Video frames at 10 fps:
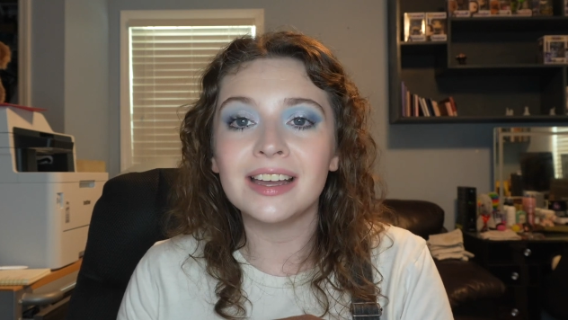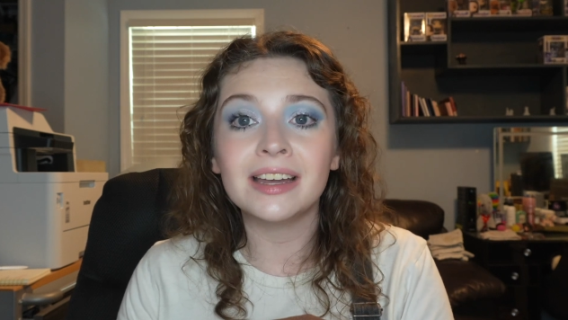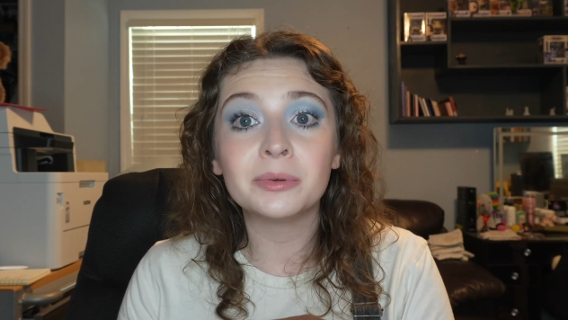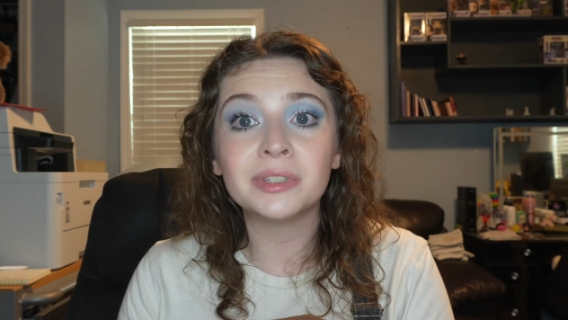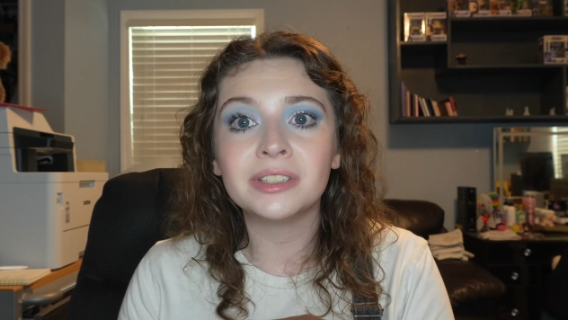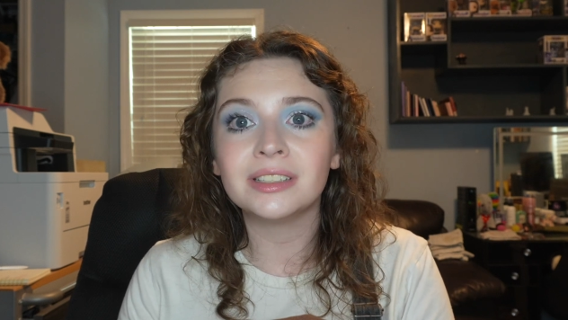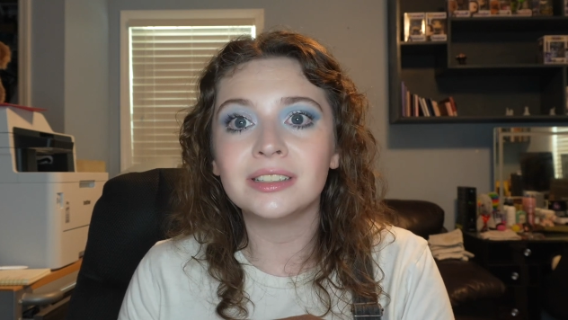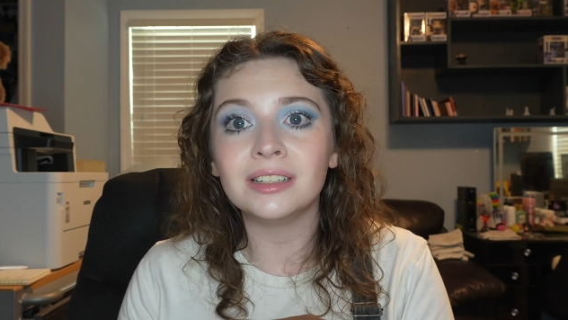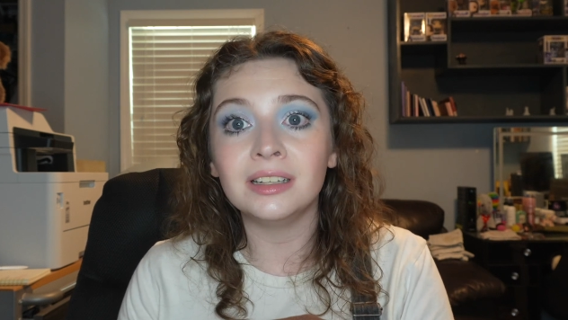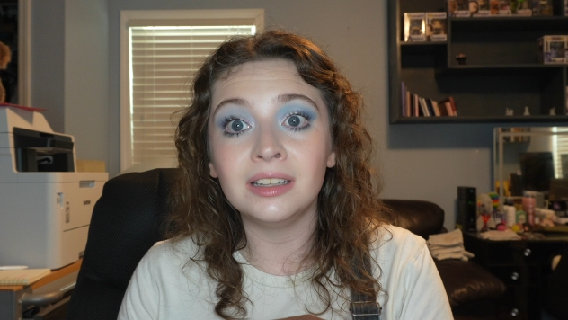I would
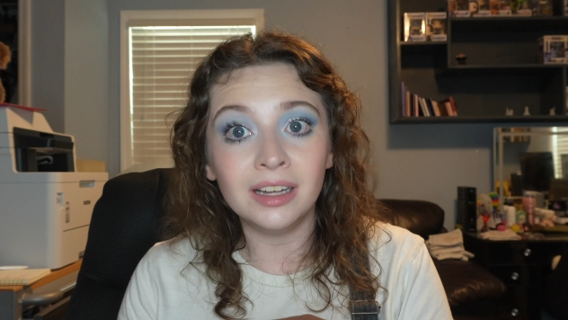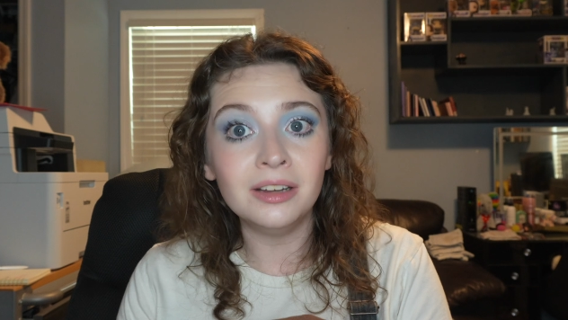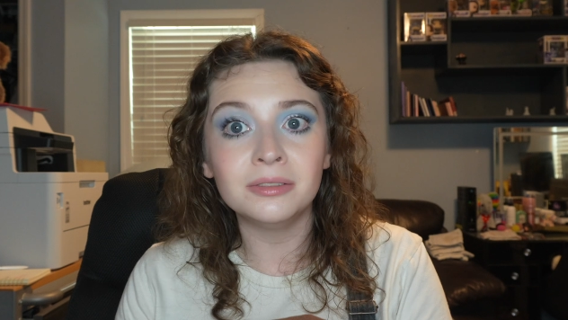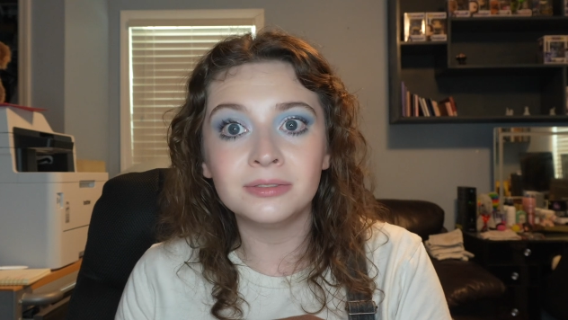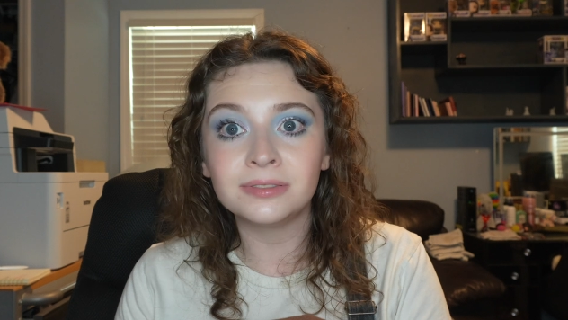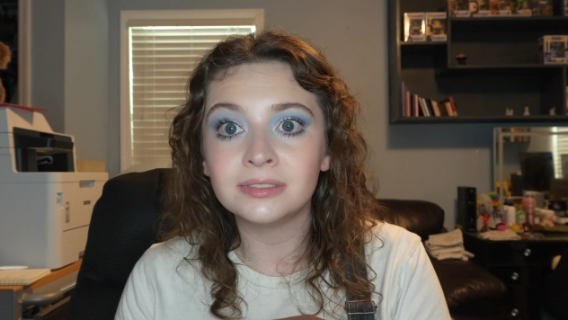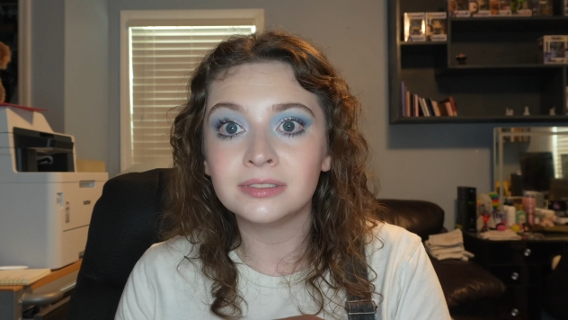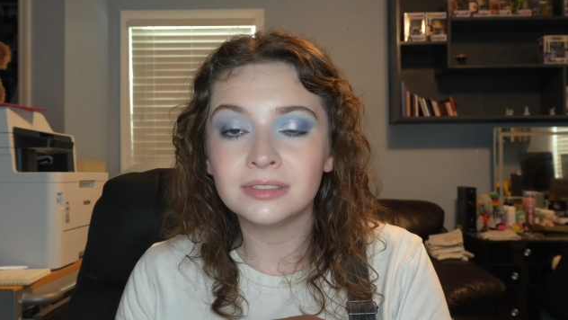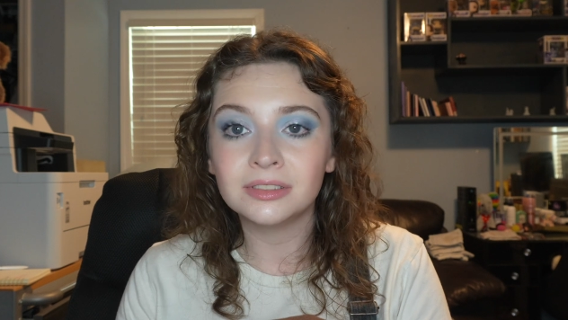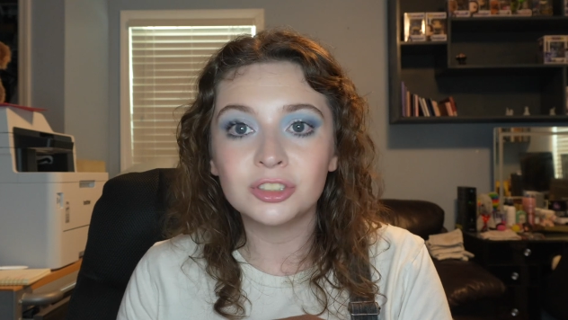love
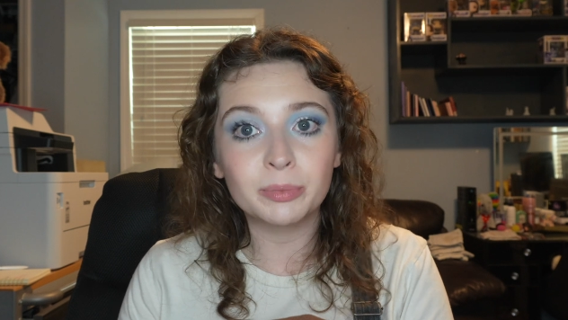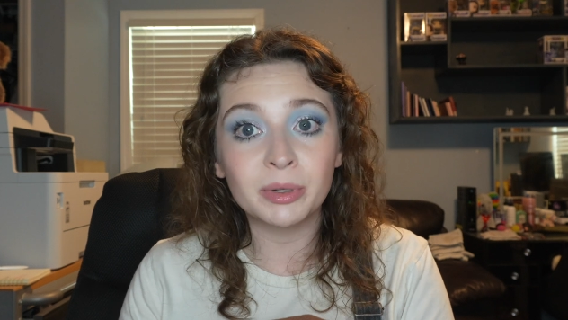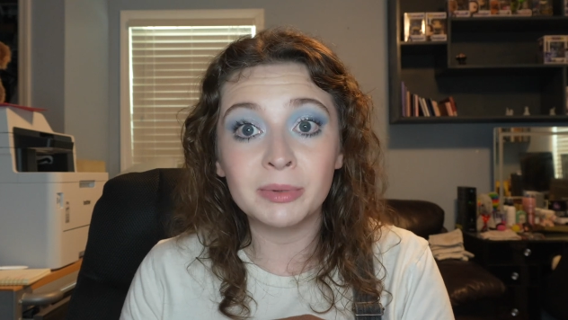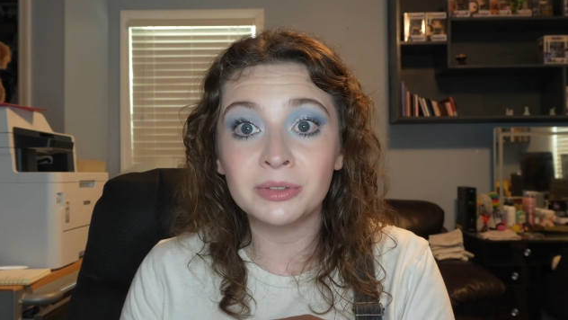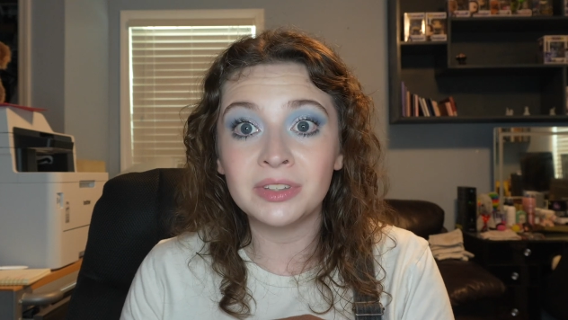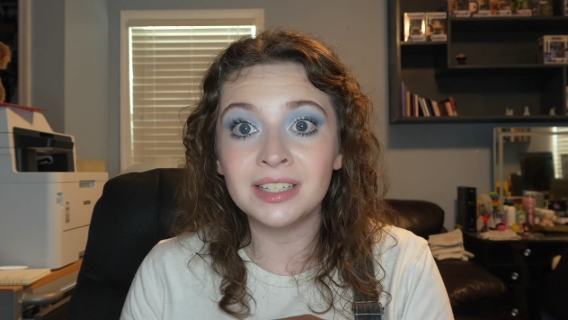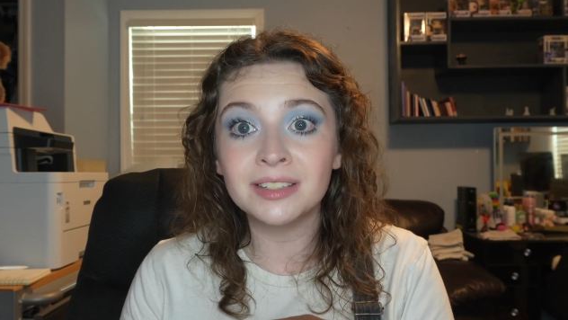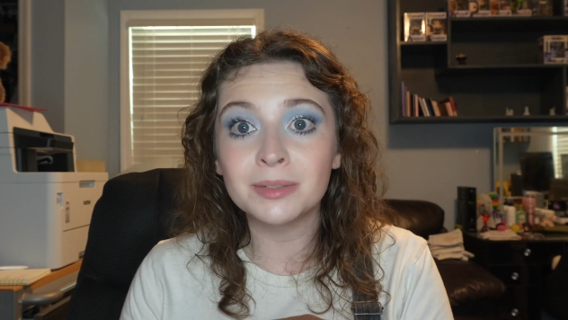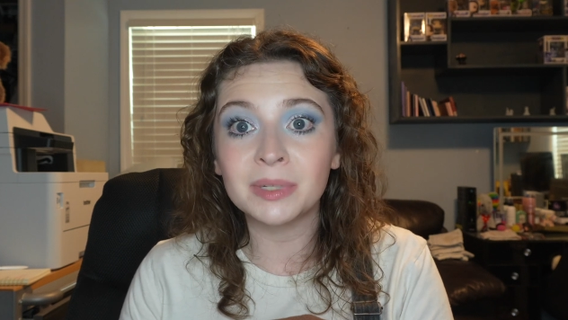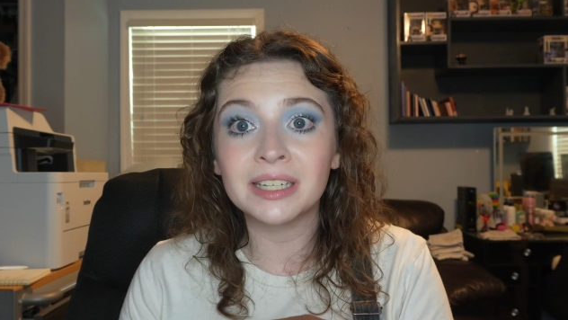to promote
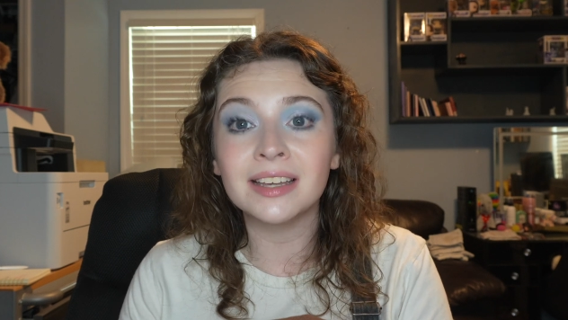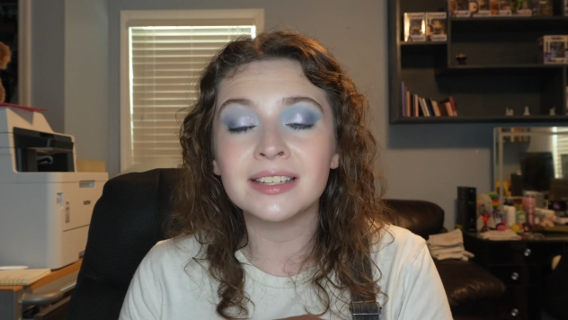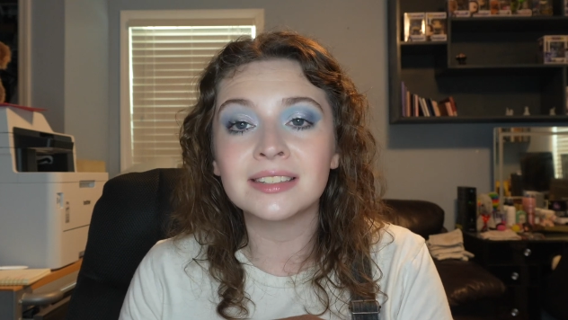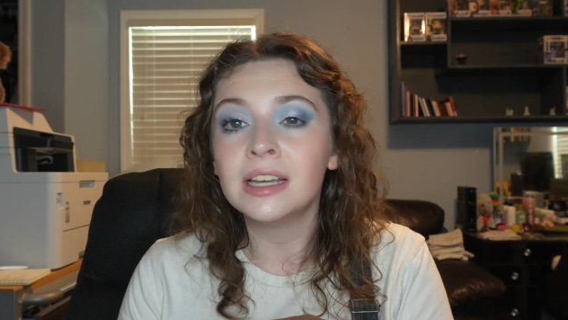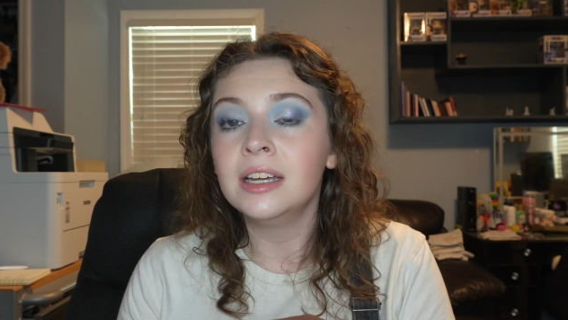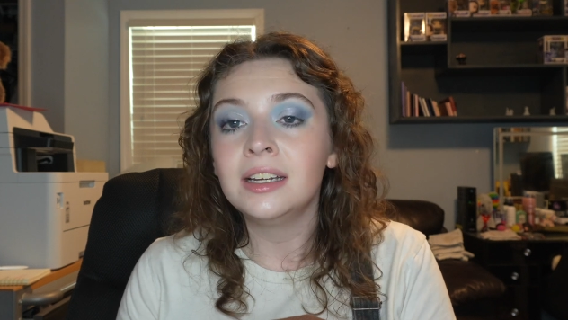these because